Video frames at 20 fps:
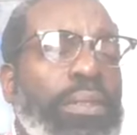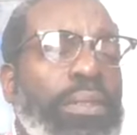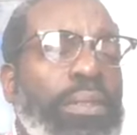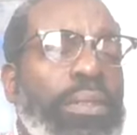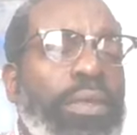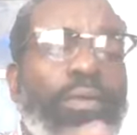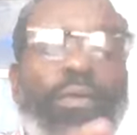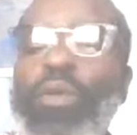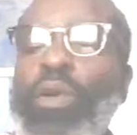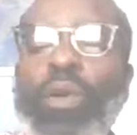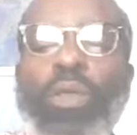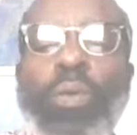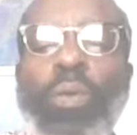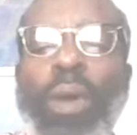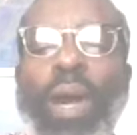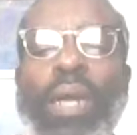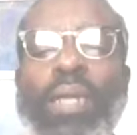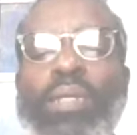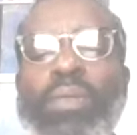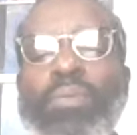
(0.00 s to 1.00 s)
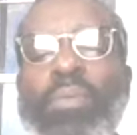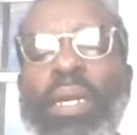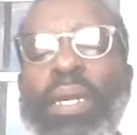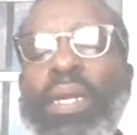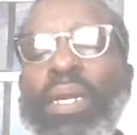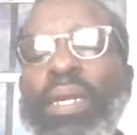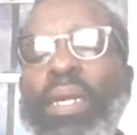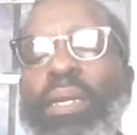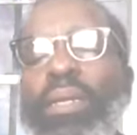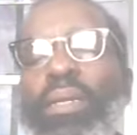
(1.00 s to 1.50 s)
the fourth watch
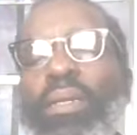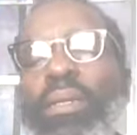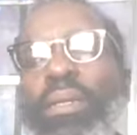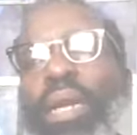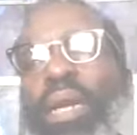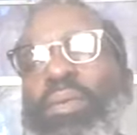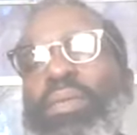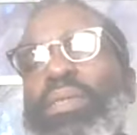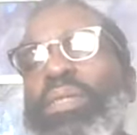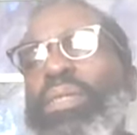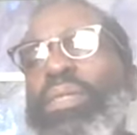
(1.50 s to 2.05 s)
meaning that was